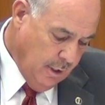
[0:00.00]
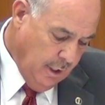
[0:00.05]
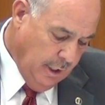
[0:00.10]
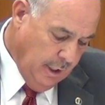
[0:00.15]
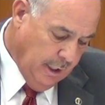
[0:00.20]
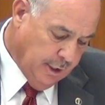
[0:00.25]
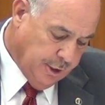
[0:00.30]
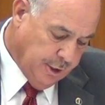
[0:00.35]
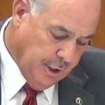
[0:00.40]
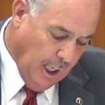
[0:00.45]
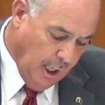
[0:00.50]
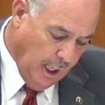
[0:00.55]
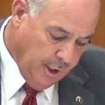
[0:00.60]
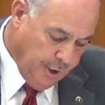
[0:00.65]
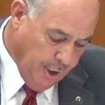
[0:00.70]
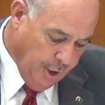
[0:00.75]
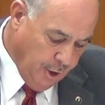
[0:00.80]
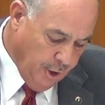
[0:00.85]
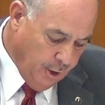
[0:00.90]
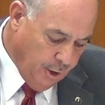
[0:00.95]
it's not
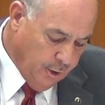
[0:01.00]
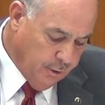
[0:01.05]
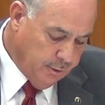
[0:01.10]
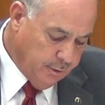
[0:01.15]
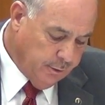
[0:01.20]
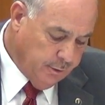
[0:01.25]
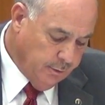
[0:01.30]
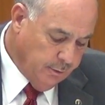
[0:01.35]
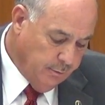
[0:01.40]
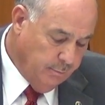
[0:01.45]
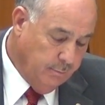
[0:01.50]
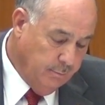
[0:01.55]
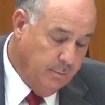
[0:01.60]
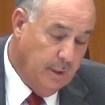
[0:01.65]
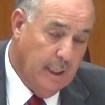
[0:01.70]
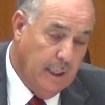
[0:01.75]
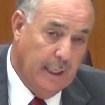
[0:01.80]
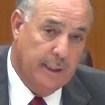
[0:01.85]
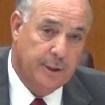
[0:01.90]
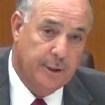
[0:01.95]
yours
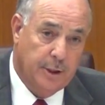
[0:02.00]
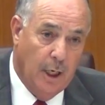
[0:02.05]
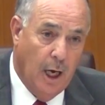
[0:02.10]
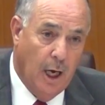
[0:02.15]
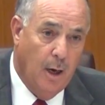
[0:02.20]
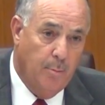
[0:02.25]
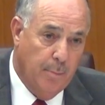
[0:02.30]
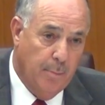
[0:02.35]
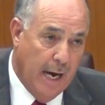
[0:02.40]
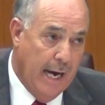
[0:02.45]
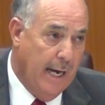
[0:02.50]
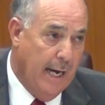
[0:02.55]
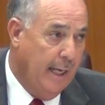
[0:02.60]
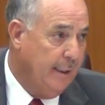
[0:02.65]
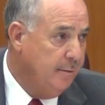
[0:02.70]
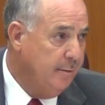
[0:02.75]
and it's not mine.